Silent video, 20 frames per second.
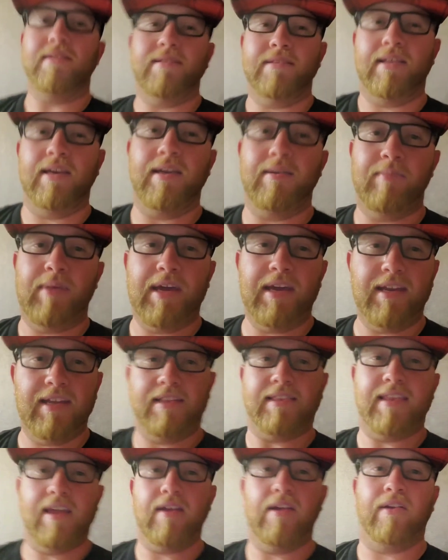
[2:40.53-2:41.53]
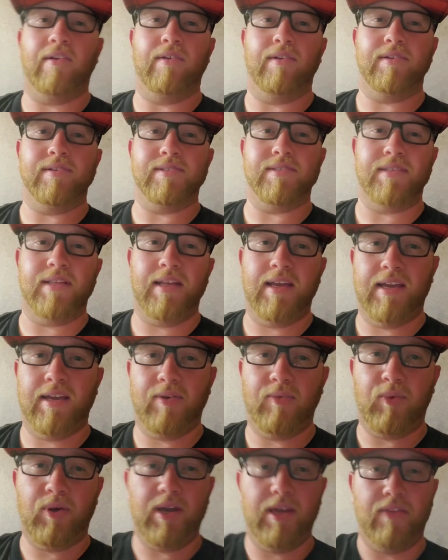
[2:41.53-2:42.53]
they made it theirs. They
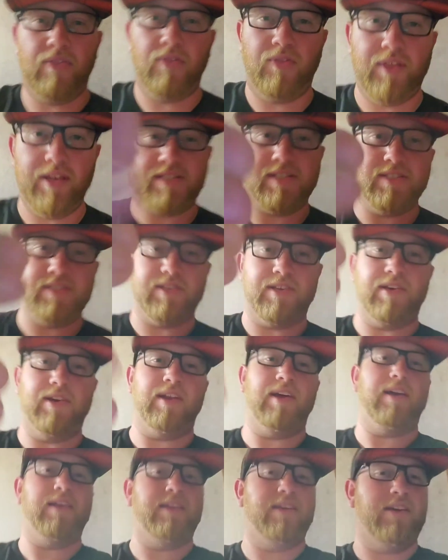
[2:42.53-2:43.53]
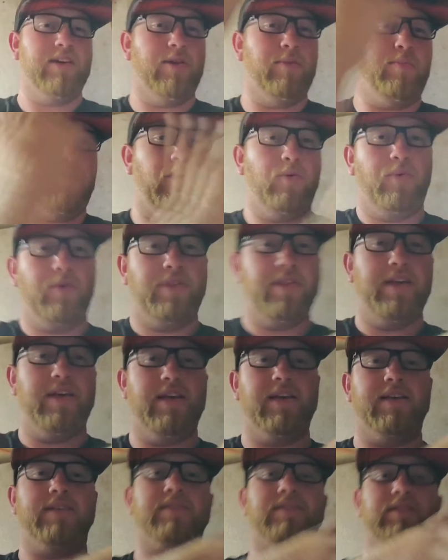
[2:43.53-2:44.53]
went, this is a good idea to put with this,